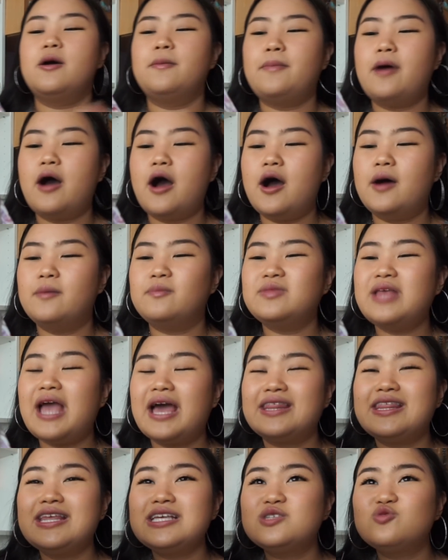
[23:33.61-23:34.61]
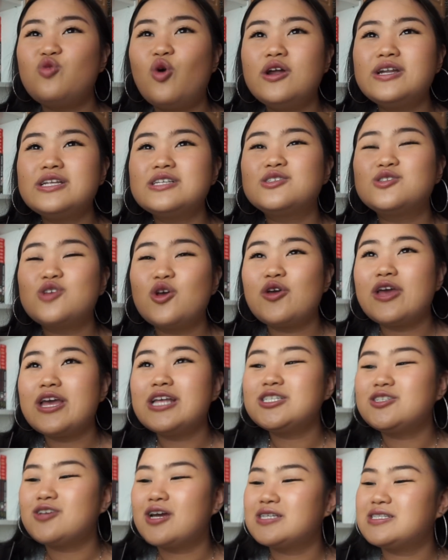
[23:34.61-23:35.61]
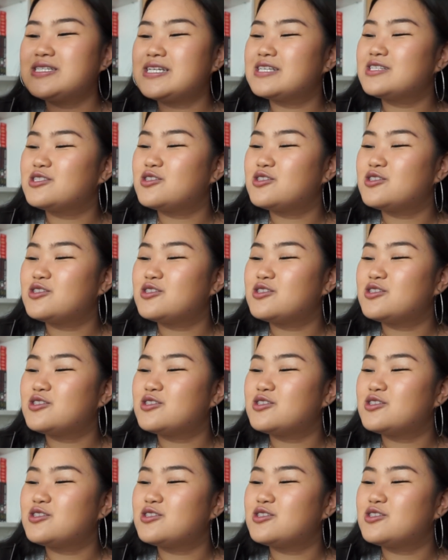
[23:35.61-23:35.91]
But yeah, this one is so interesting.